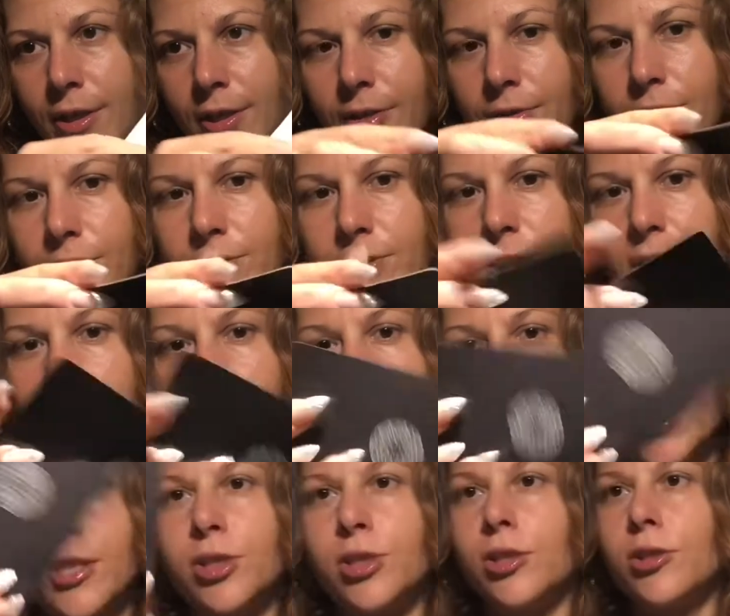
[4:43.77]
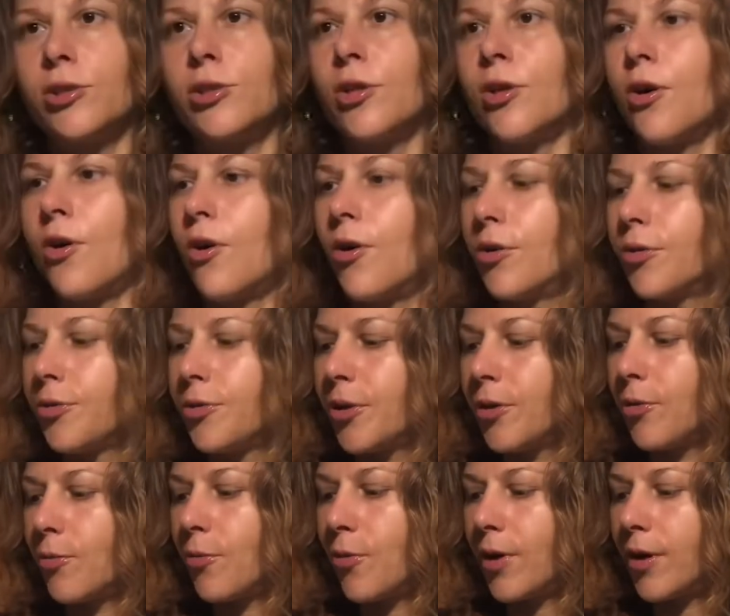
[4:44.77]
There's a connection to
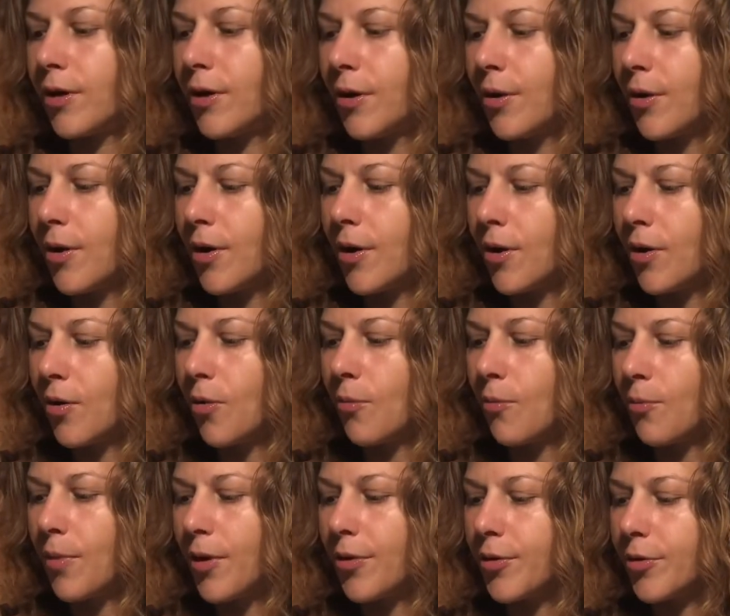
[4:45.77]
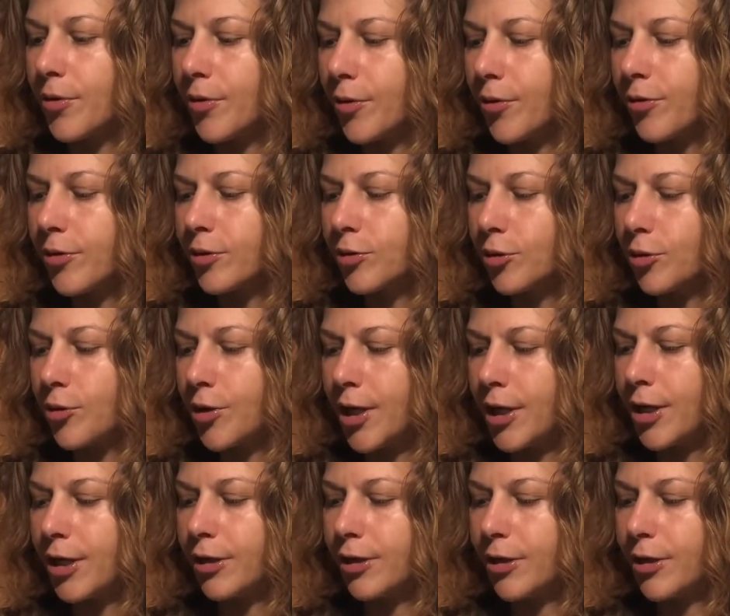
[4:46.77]
honoring what Mother Earth is creating, the